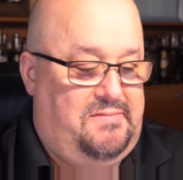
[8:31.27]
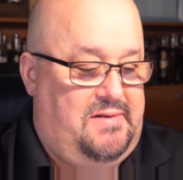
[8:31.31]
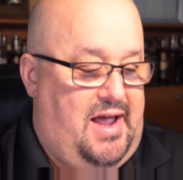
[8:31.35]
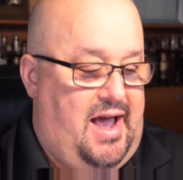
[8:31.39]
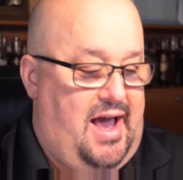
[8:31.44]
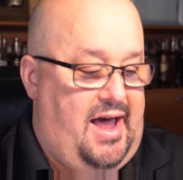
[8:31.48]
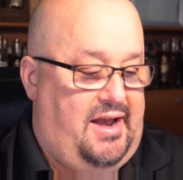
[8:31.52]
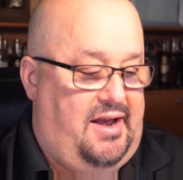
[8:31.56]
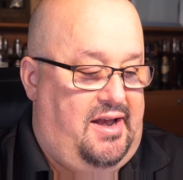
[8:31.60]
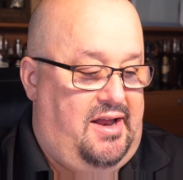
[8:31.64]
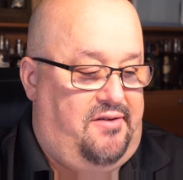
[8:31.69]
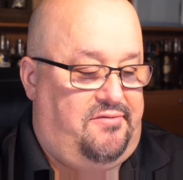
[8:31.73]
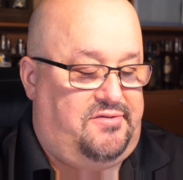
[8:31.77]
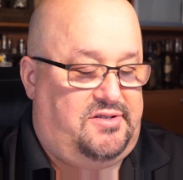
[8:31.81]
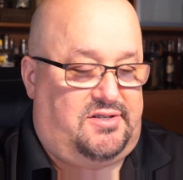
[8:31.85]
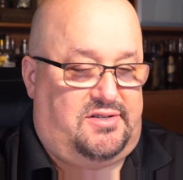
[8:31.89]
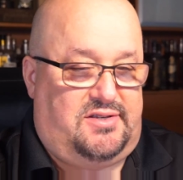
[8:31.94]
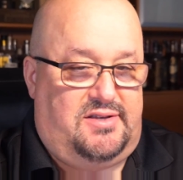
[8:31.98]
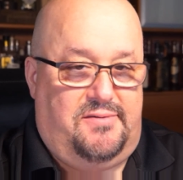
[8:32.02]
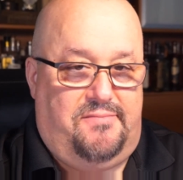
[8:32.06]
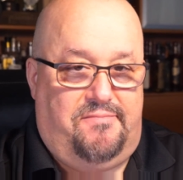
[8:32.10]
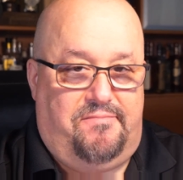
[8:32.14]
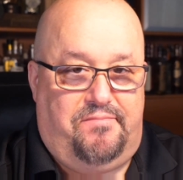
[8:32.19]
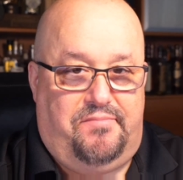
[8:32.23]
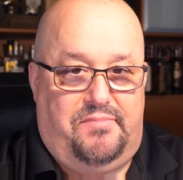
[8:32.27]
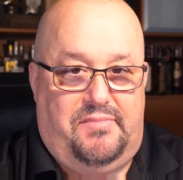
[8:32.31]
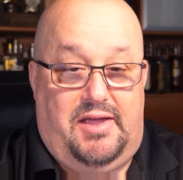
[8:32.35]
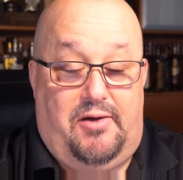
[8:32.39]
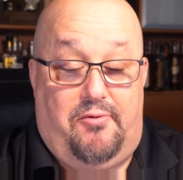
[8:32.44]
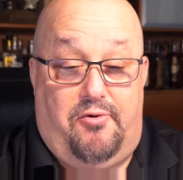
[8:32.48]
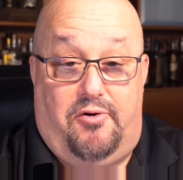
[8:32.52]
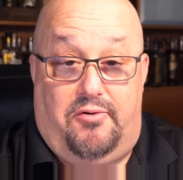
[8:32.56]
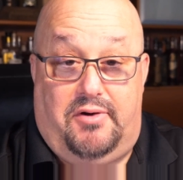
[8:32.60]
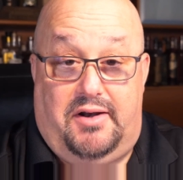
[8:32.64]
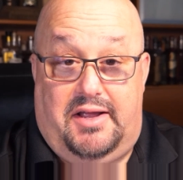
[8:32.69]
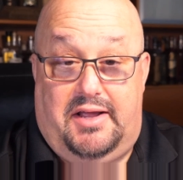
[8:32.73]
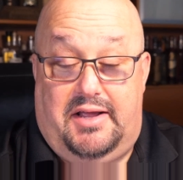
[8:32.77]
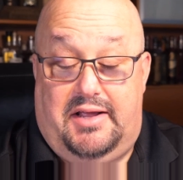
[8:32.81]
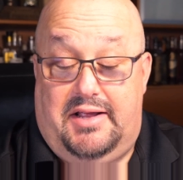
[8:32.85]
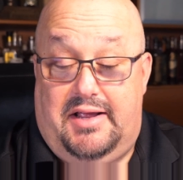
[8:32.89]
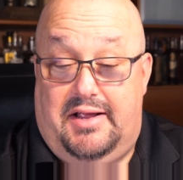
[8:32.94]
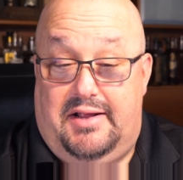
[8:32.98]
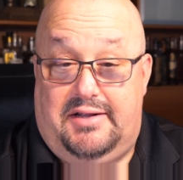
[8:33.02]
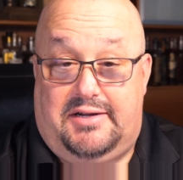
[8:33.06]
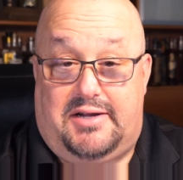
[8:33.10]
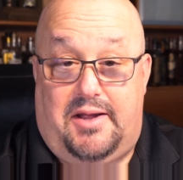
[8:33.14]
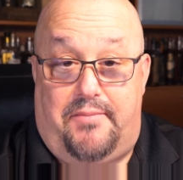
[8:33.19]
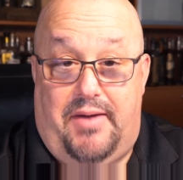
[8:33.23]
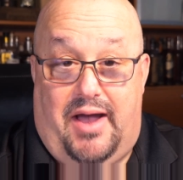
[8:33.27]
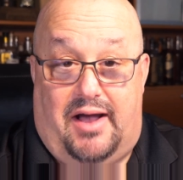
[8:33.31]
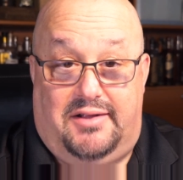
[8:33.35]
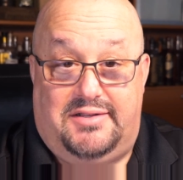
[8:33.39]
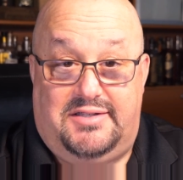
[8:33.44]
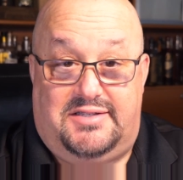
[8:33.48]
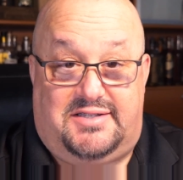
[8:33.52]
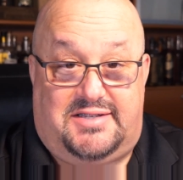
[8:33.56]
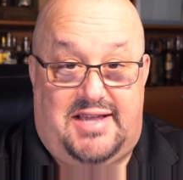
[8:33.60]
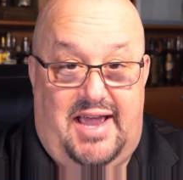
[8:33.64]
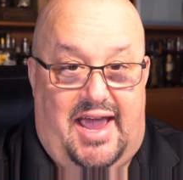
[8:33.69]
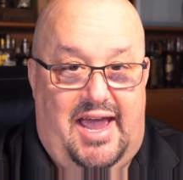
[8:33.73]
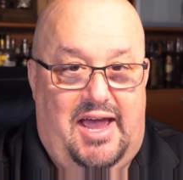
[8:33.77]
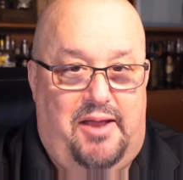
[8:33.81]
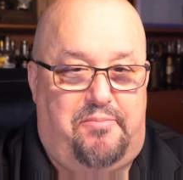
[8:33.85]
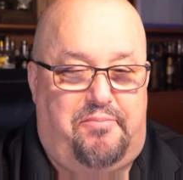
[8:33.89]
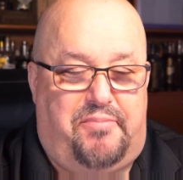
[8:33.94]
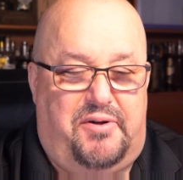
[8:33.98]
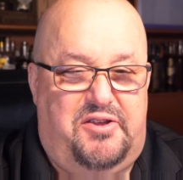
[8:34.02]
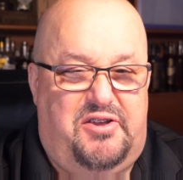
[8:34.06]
additives, they won't come out and say it,